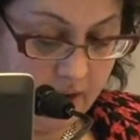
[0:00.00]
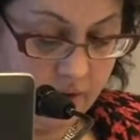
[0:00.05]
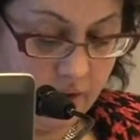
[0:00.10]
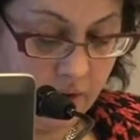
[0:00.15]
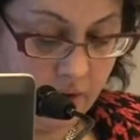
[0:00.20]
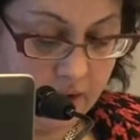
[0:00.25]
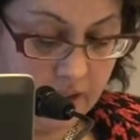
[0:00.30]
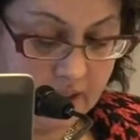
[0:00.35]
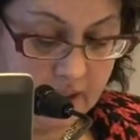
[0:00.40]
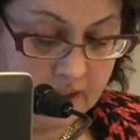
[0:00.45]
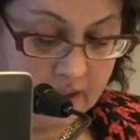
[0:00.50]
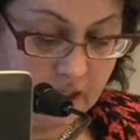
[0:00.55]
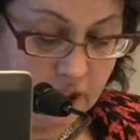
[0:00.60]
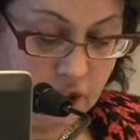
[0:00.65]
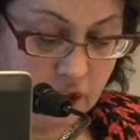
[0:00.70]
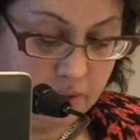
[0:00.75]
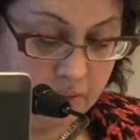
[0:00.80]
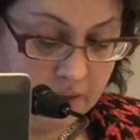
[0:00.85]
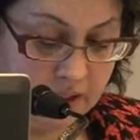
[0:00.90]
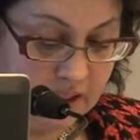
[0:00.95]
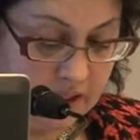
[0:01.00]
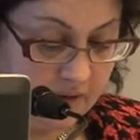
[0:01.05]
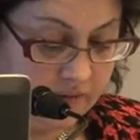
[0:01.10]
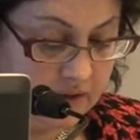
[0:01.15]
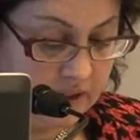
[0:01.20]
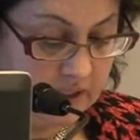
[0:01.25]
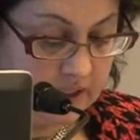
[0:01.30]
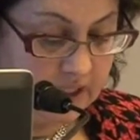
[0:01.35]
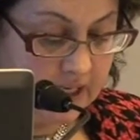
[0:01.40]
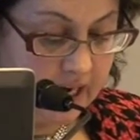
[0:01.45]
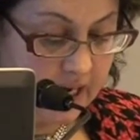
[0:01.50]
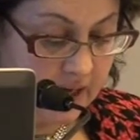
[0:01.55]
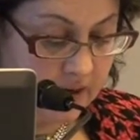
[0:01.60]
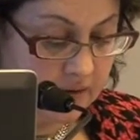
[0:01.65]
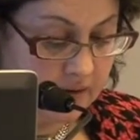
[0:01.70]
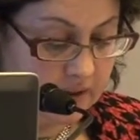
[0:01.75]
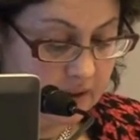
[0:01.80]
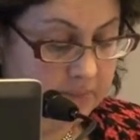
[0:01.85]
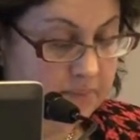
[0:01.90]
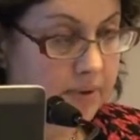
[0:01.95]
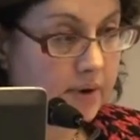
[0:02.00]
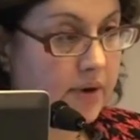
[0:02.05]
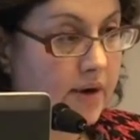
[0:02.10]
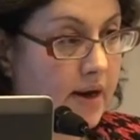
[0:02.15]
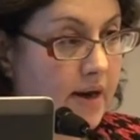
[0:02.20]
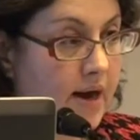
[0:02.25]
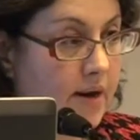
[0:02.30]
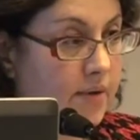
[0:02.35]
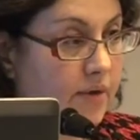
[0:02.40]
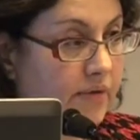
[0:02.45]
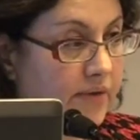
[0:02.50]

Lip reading: The organization was left in tatters and put out